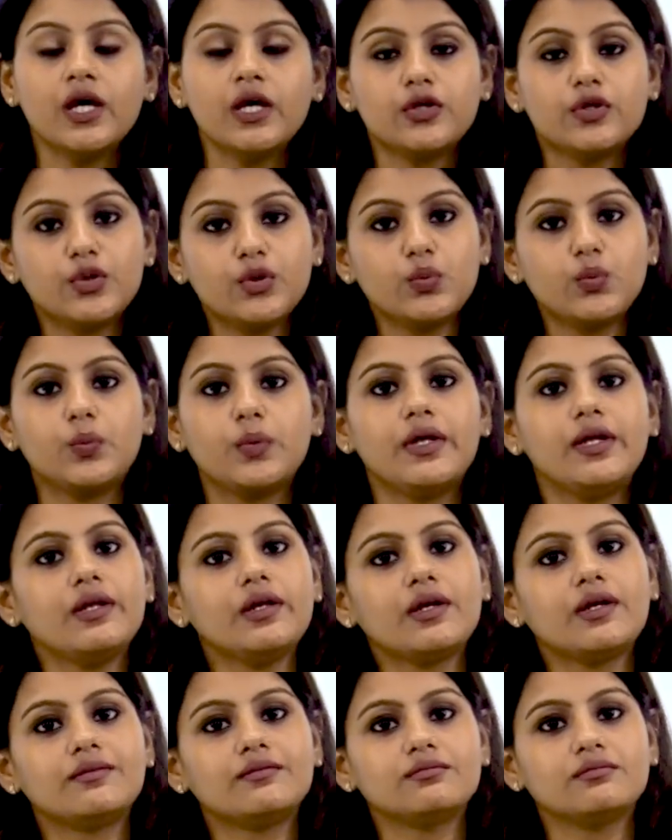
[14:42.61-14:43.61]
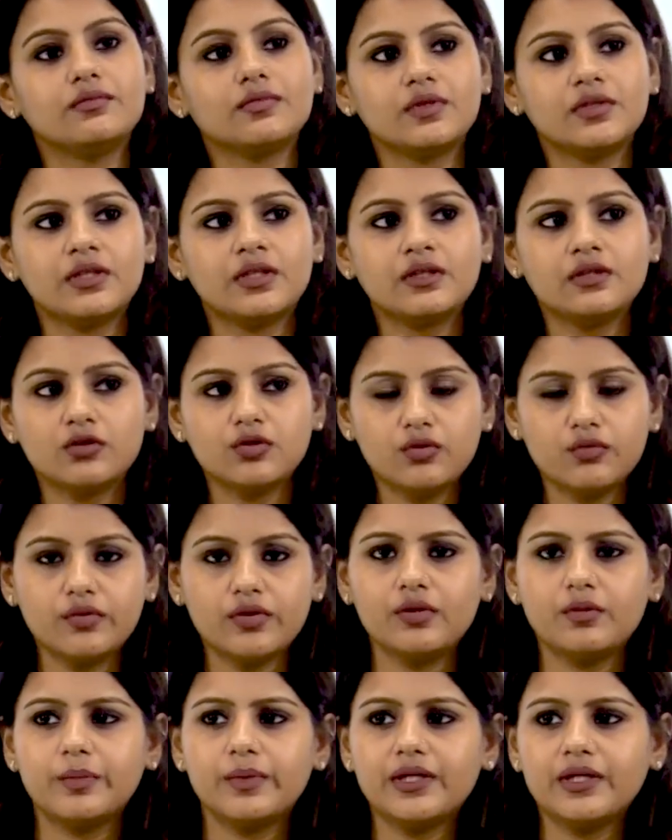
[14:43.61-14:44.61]
you
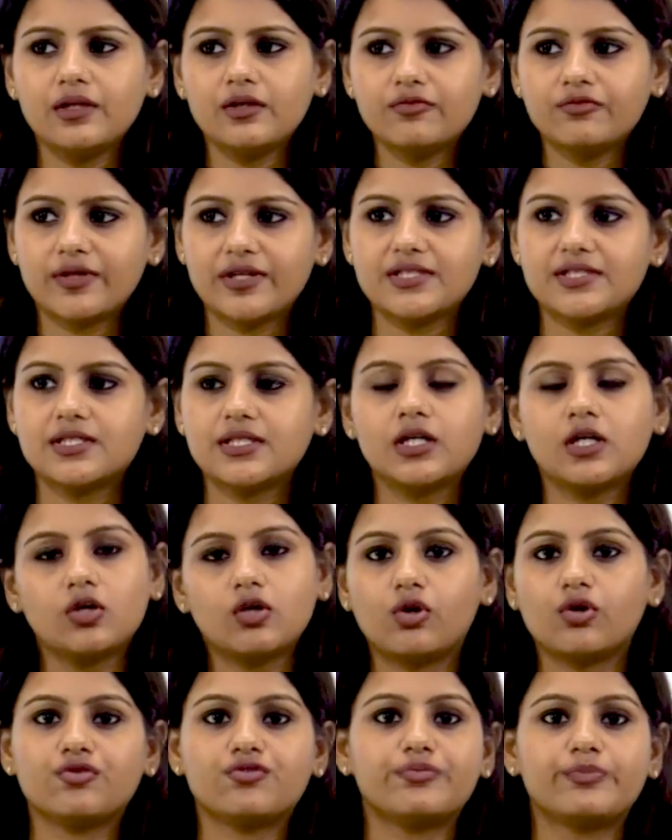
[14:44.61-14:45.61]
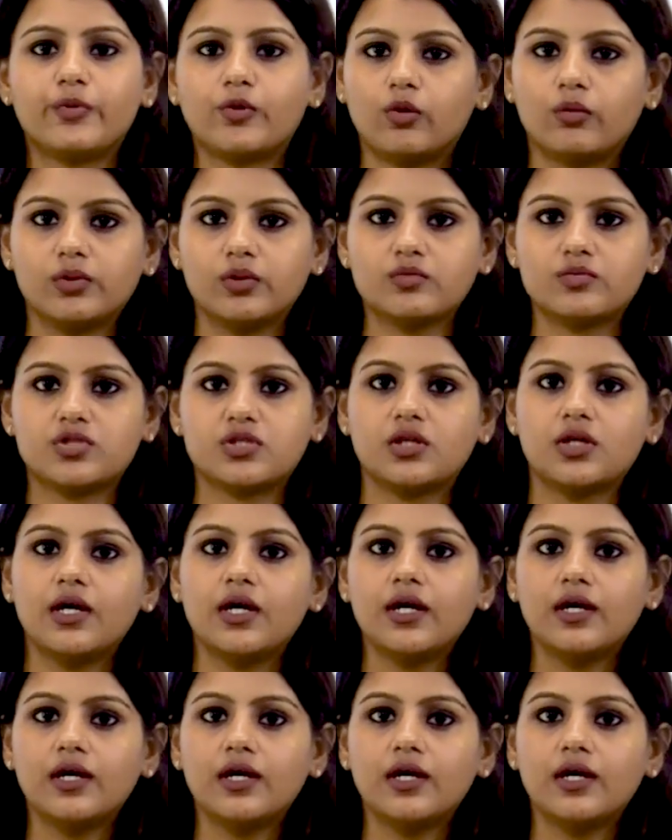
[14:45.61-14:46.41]
will be facing a lot of problems.